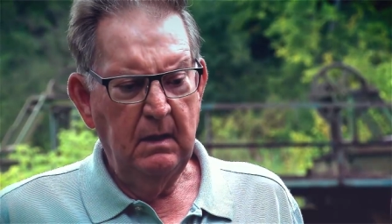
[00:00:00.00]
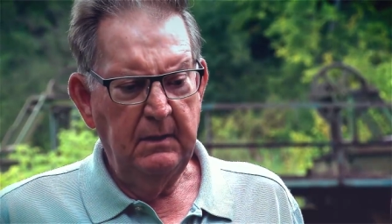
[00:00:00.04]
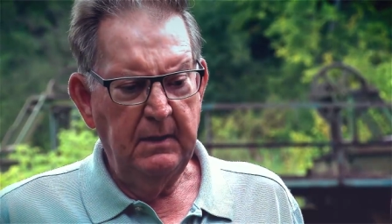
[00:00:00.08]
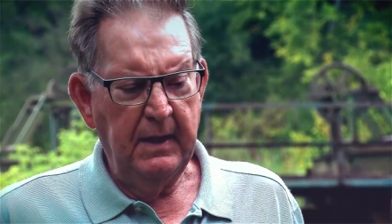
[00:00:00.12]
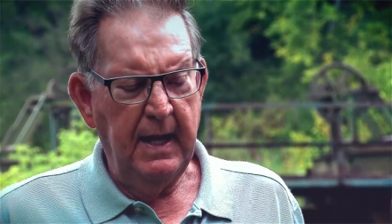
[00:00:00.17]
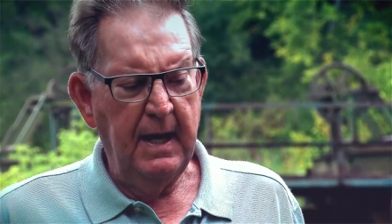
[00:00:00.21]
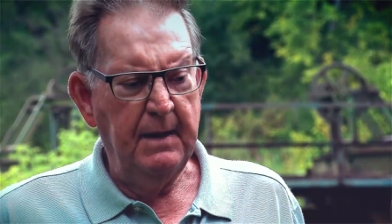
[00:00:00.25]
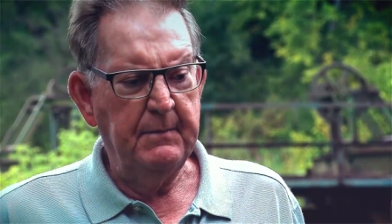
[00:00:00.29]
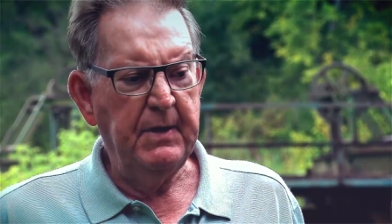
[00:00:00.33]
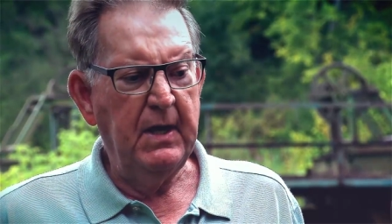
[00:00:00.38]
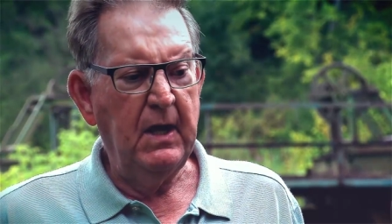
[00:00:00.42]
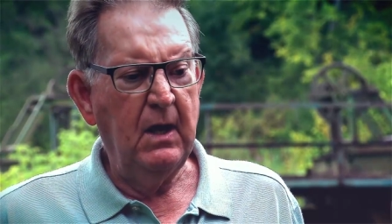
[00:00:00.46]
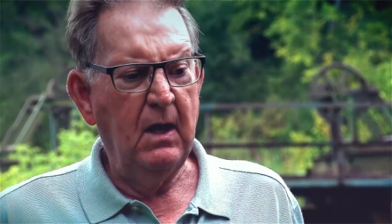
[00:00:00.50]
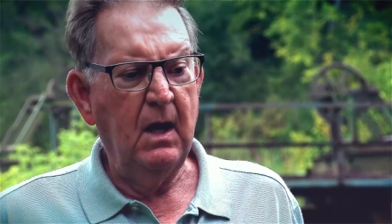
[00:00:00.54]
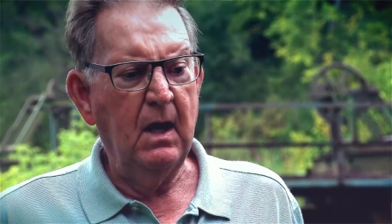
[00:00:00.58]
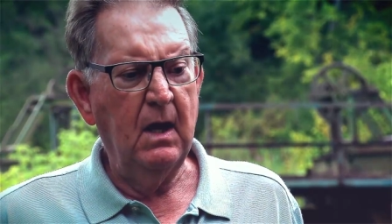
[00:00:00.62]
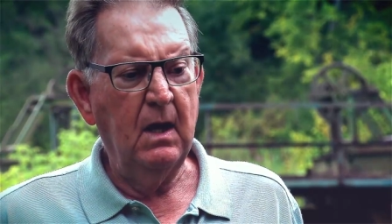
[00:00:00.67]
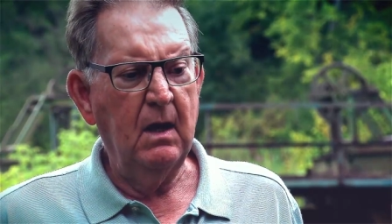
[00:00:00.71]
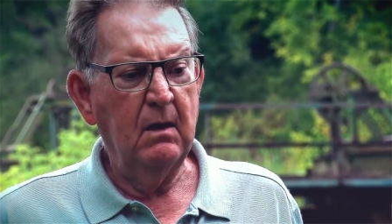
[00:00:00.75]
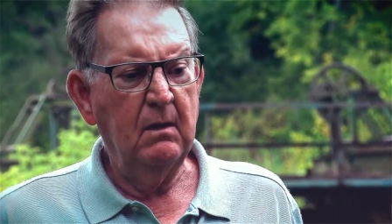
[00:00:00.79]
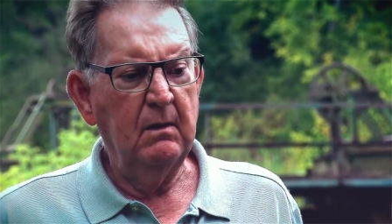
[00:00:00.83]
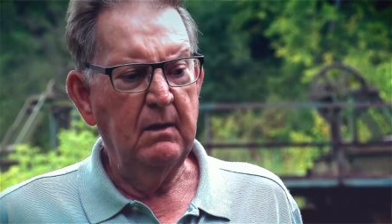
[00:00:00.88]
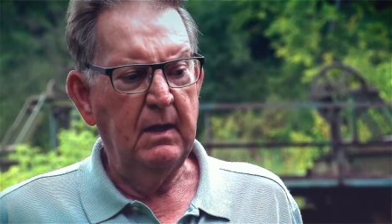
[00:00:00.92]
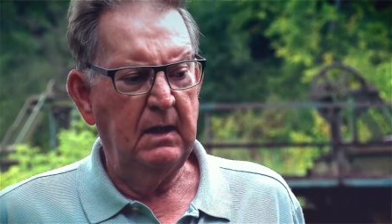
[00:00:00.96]
the
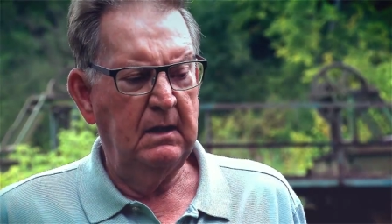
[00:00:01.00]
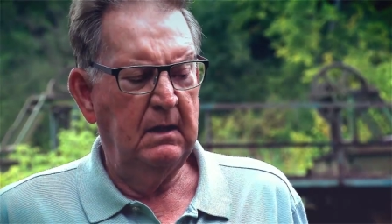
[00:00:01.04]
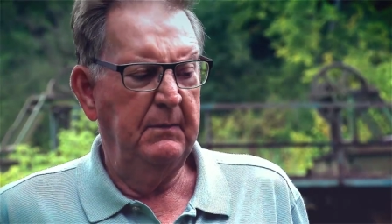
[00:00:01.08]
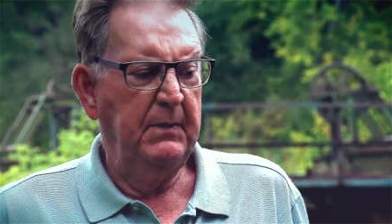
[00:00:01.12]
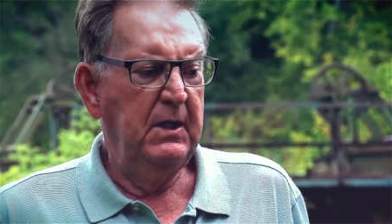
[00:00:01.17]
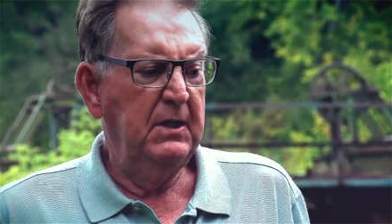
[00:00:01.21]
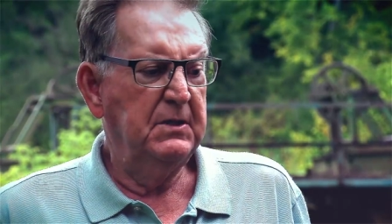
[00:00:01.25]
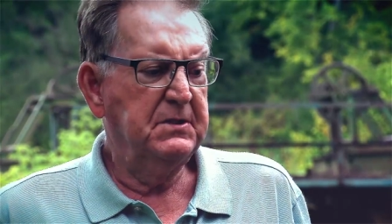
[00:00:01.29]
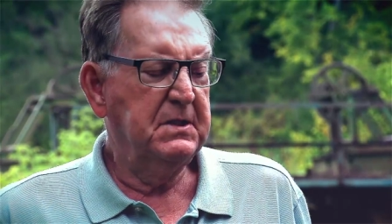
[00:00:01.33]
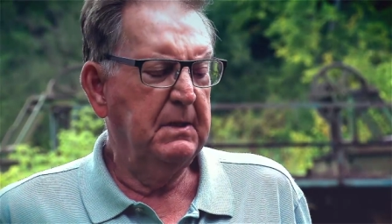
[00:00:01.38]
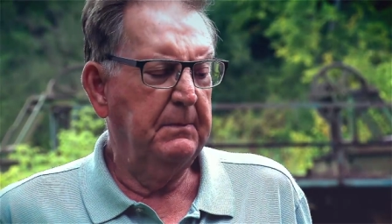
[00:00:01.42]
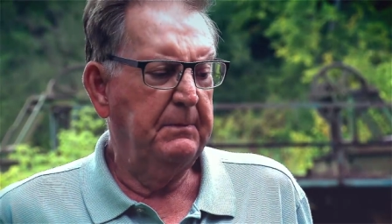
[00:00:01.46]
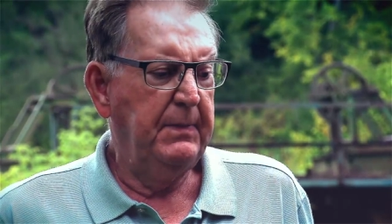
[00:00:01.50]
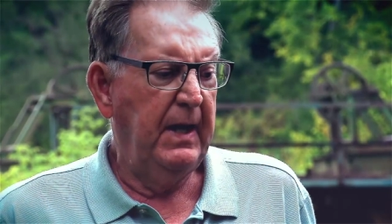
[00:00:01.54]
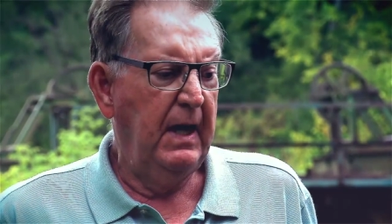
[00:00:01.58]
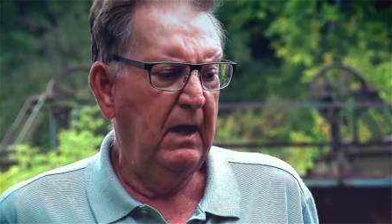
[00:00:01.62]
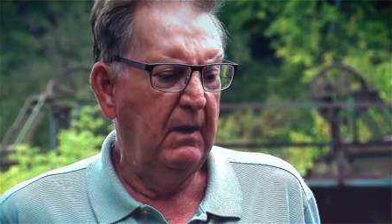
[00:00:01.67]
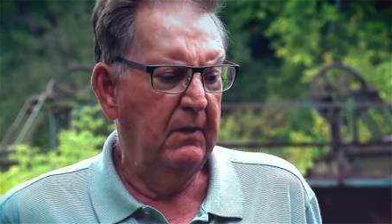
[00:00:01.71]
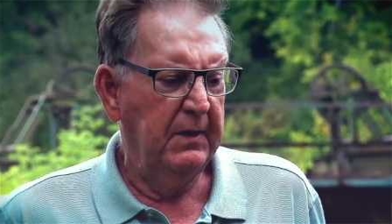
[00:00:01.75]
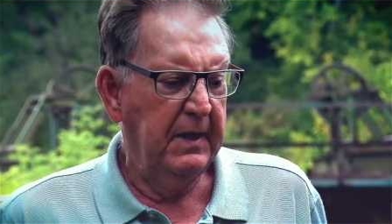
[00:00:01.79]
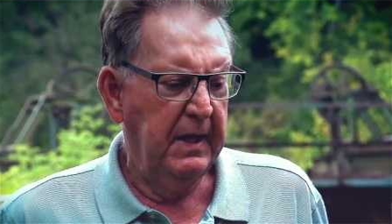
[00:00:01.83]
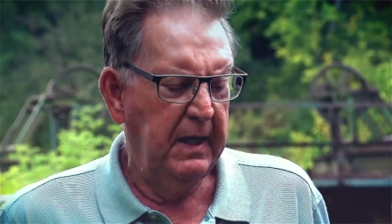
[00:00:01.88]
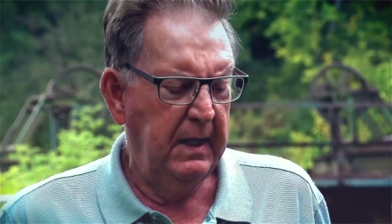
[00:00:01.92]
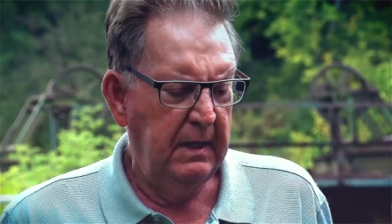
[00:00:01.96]
M&R, and the
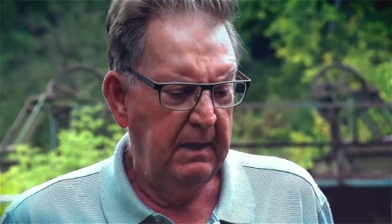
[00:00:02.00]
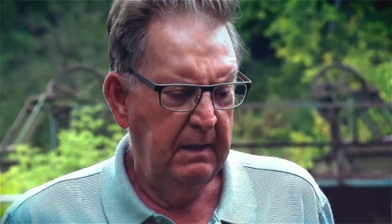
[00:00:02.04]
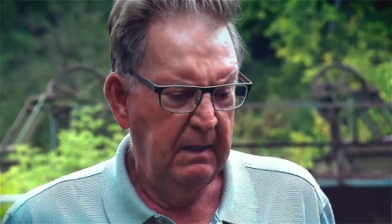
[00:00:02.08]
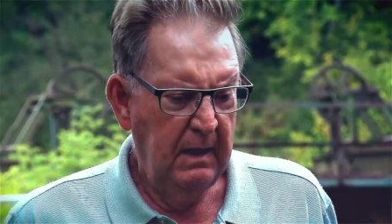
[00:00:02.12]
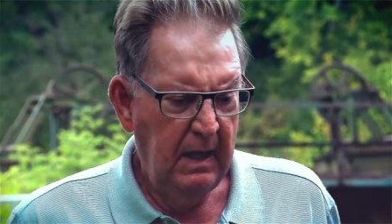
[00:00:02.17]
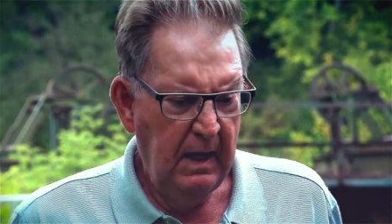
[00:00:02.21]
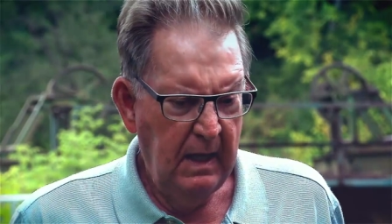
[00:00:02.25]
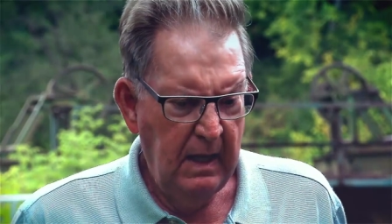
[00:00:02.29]
municipality